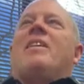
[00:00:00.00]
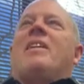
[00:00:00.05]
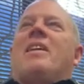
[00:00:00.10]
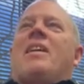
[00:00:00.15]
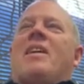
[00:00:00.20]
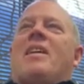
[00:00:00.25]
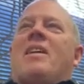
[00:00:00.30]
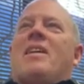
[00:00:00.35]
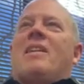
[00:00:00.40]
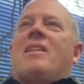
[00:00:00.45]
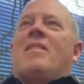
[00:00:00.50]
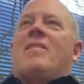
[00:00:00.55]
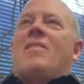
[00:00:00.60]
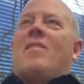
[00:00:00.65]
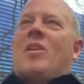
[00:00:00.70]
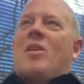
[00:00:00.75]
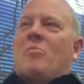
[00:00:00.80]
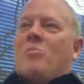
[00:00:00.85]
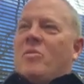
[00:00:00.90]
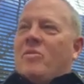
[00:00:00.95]
and
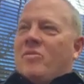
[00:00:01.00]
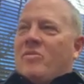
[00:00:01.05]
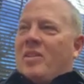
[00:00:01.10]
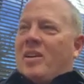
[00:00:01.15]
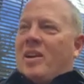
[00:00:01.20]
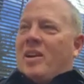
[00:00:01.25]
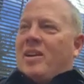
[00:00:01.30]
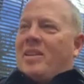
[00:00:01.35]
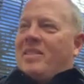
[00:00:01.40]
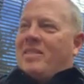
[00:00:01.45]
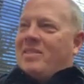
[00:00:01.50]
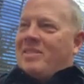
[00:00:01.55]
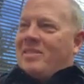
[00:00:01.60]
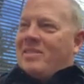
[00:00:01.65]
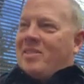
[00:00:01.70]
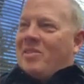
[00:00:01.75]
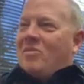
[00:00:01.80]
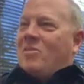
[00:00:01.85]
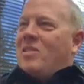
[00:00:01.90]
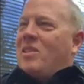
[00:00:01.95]
they provide this
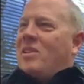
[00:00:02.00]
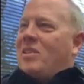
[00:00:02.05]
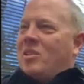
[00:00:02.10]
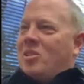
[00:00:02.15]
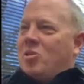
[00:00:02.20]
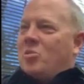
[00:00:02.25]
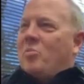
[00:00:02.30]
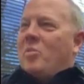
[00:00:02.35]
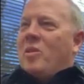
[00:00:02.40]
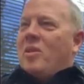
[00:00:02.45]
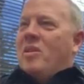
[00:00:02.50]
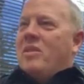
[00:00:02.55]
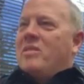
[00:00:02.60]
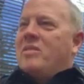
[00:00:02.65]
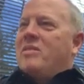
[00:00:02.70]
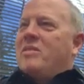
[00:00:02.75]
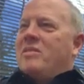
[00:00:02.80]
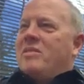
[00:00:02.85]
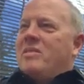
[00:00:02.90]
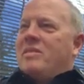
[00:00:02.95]
unique
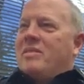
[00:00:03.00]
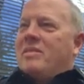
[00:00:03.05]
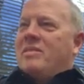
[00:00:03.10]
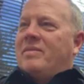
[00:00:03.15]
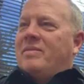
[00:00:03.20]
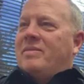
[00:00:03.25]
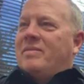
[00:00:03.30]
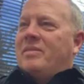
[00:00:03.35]
experience to,